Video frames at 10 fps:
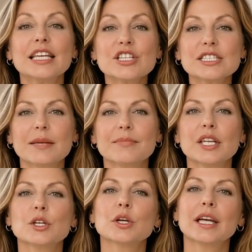here's
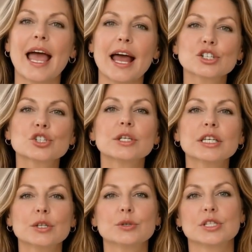something you can actually
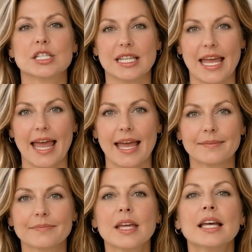use today,
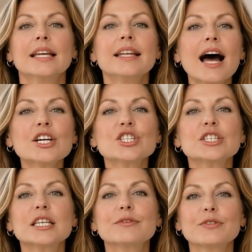not
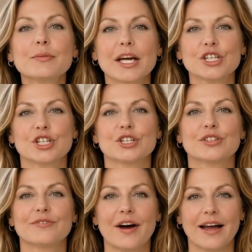just information
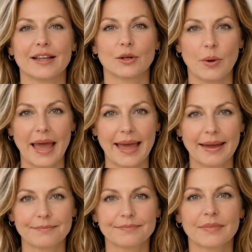to file
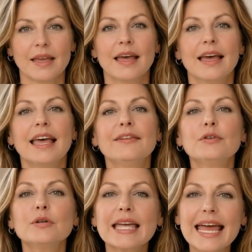away. If
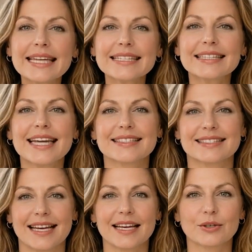you land in that
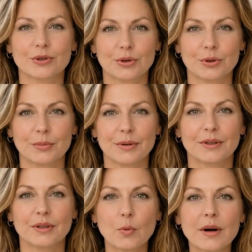second group,
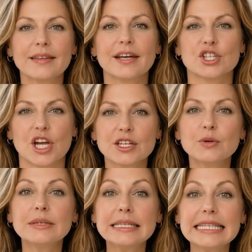the one that
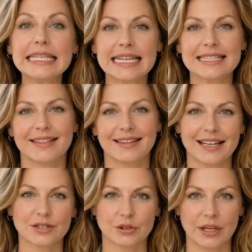genuinely needs
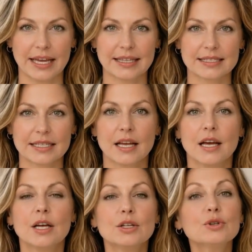electrolytes,
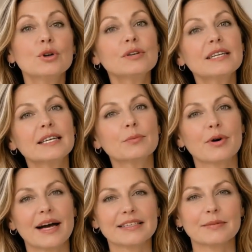you don't need a
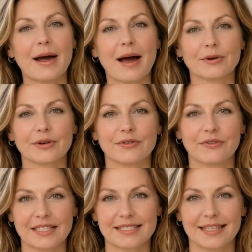branded powder to
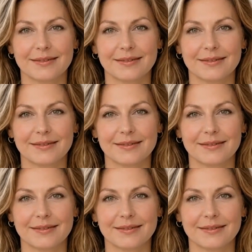fix